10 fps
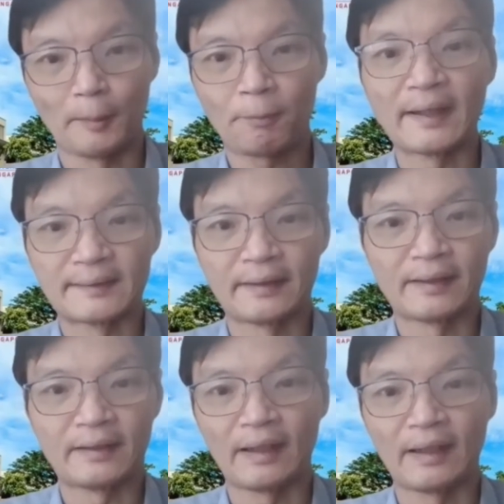parts, and
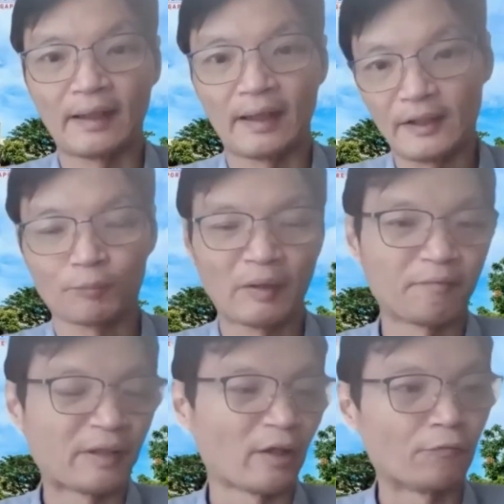then each of them have
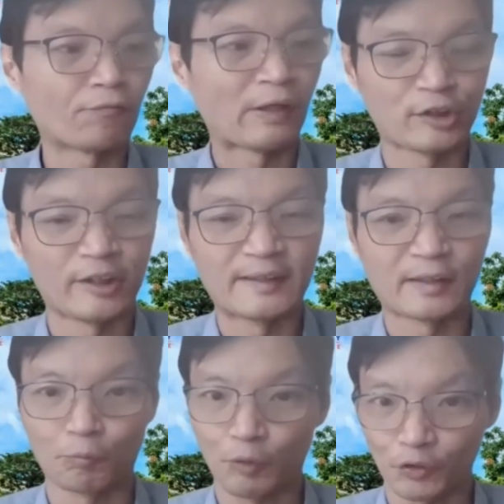their own functionalities
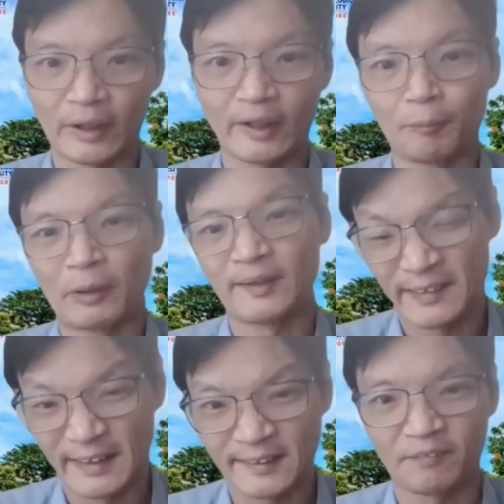and brought together in a
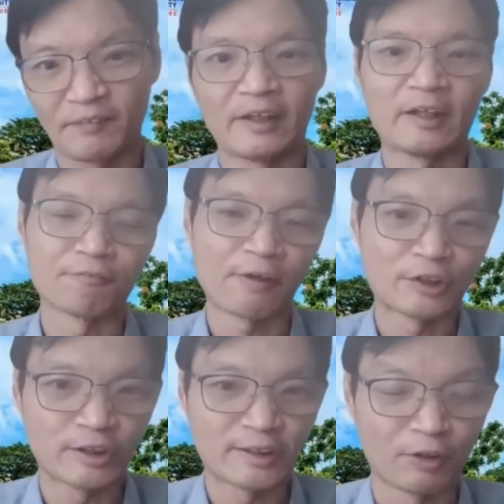system, and then they
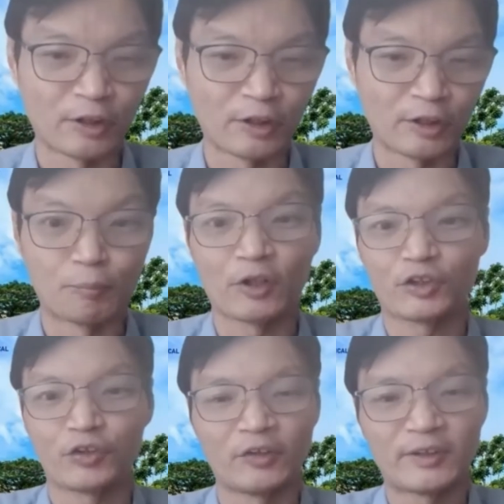function differently
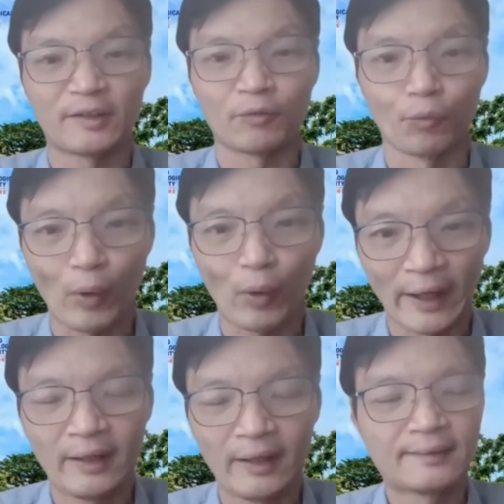because you can use it to write
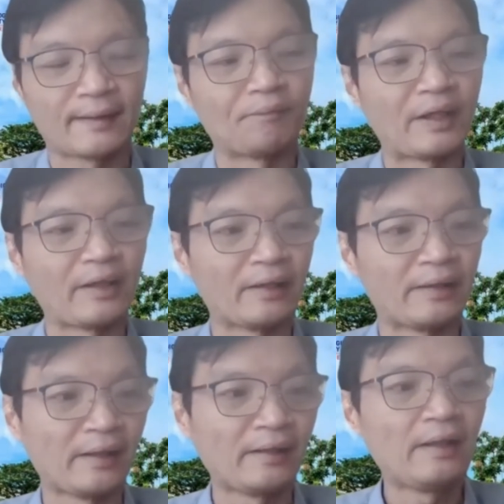something, and
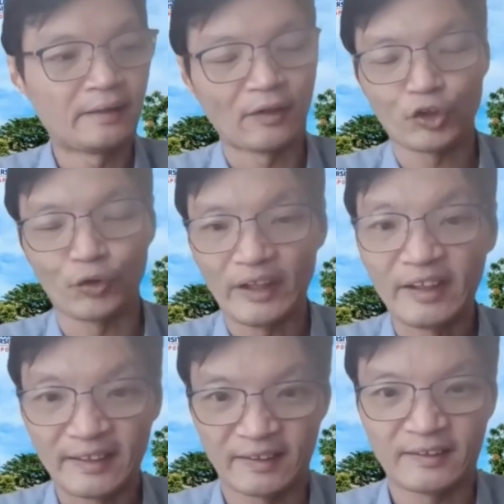then there are also
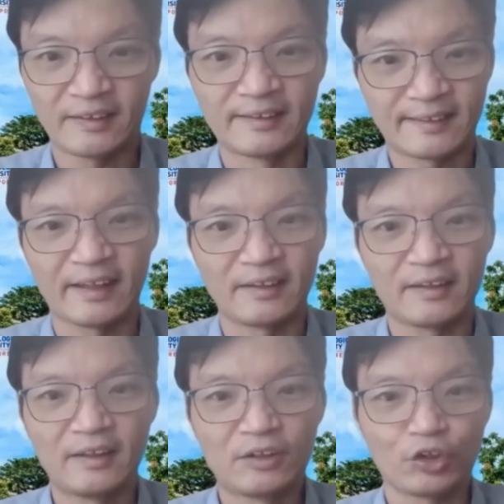ink inside.
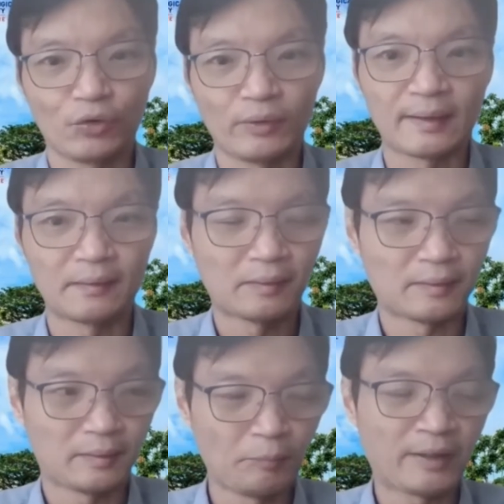So
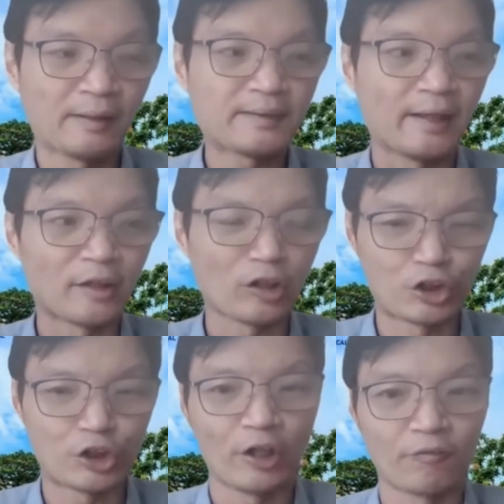becomes an
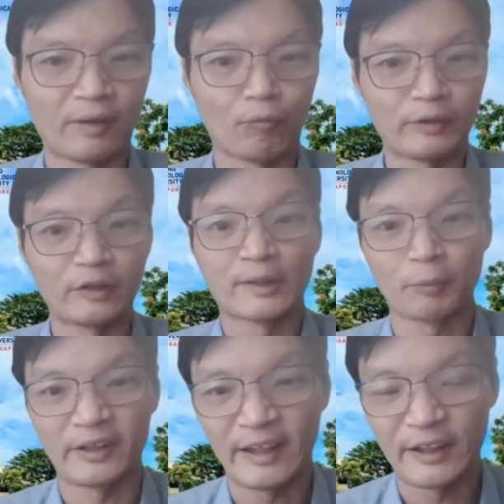analogy of water
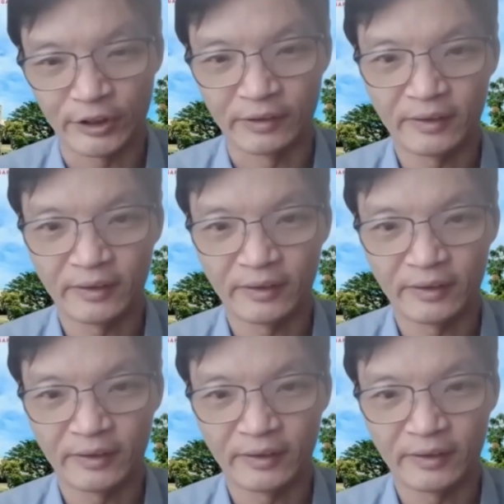transportation.